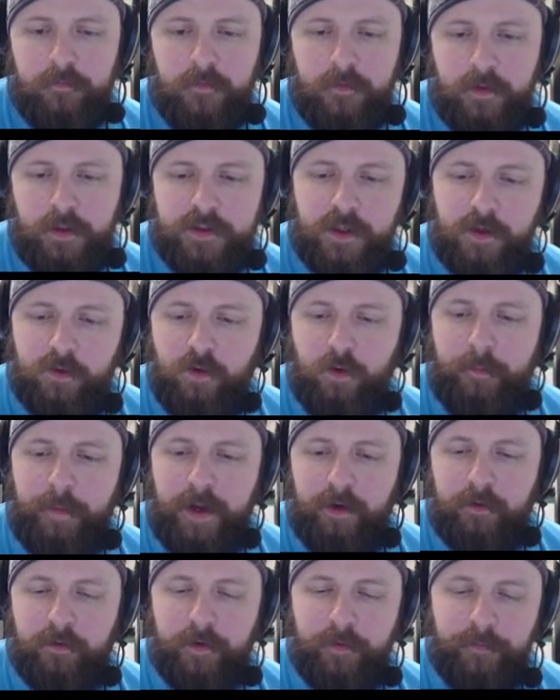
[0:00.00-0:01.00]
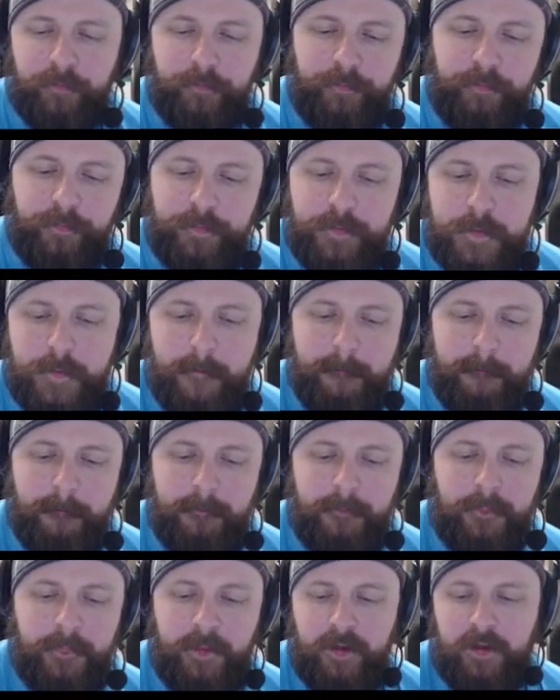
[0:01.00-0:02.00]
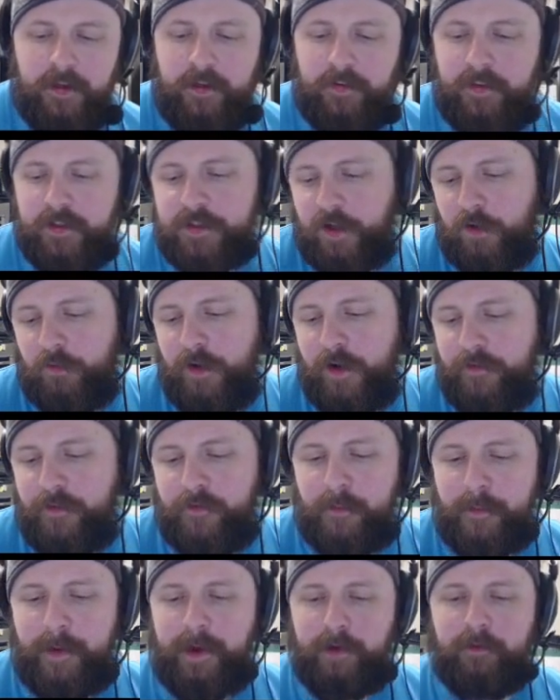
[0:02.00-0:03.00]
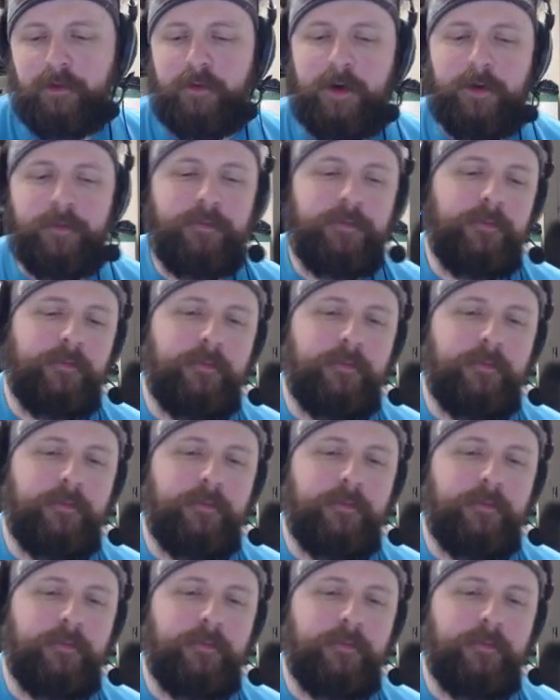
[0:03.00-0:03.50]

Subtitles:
There's our cool penguin. This is our rough of a penguin, right?